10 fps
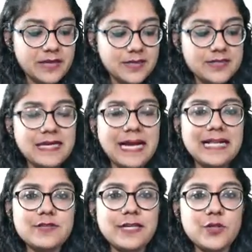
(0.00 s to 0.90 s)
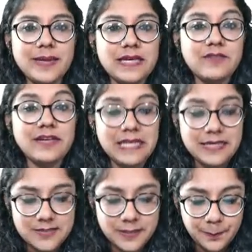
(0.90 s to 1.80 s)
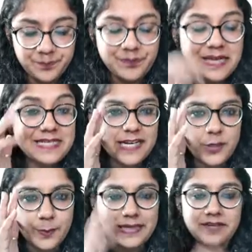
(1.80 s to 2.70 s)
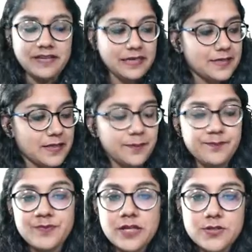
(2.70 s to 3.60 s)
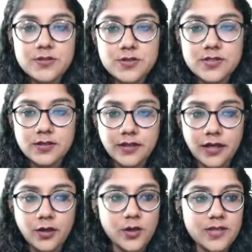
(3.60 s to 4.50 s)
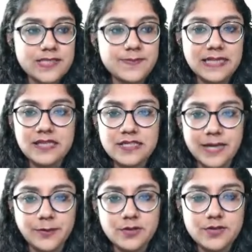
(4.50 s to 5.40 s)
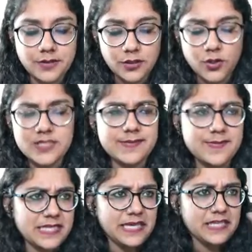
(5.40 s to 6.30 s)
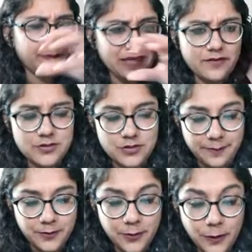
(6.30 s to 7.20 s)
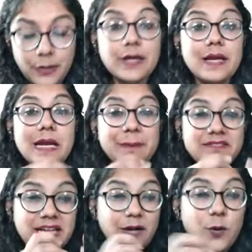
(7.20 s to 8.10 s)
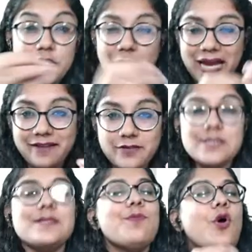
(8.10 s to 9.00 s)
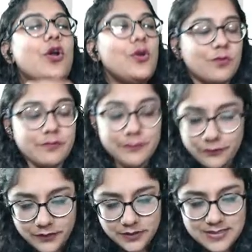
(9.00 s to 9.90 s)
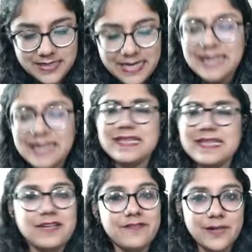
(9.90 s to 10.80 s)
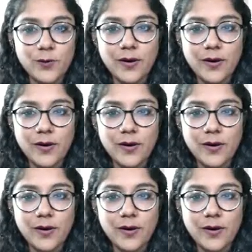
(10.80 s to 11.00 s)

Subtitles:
See, I'll try to make it very easy. I'll try to make it very easy. So certain concepts are there in this chapter, certain concepts are there in the previous chapter, but we are going to have a small overview first and then we'll go ahead.